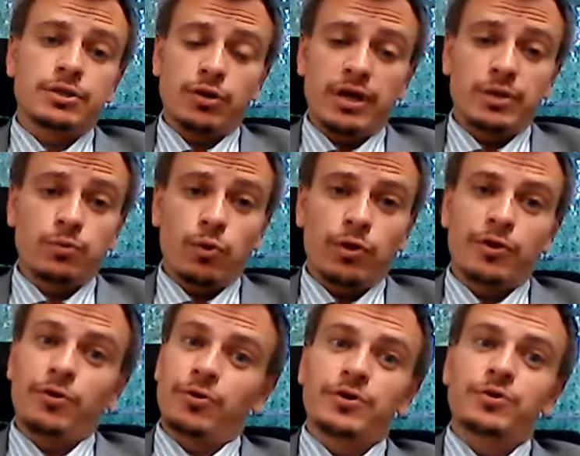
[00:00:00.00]
trade war
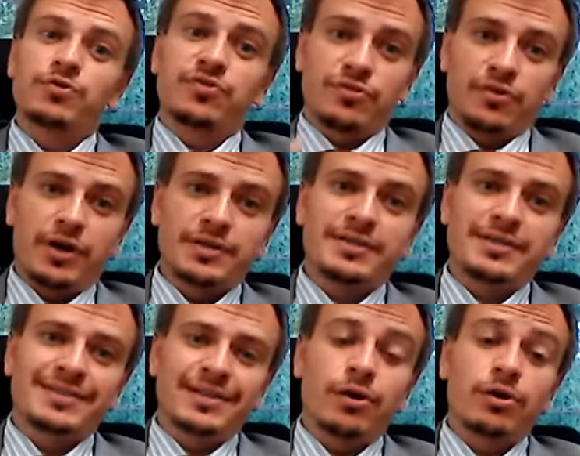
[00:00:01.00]
or a new front
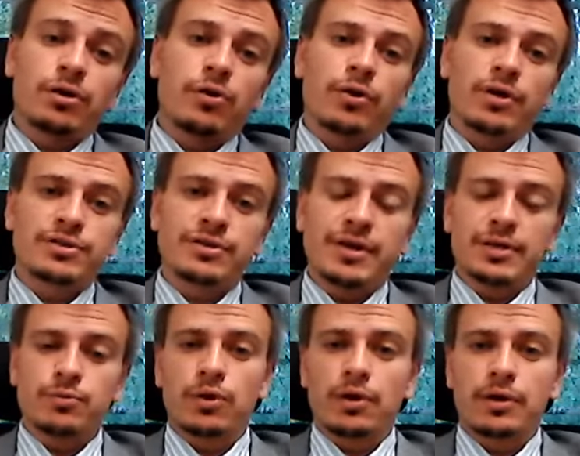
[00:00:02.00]
in the ongoing trade
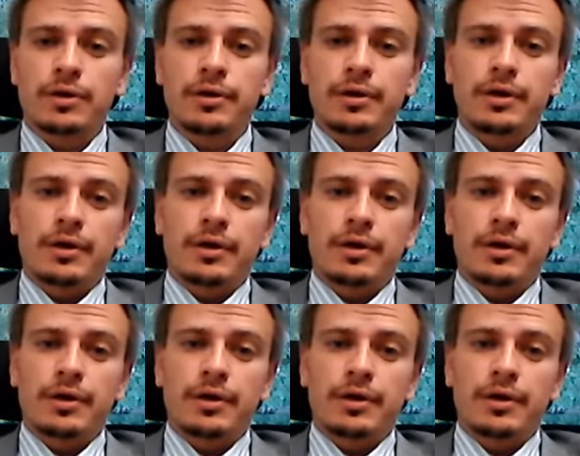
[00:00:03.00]
war,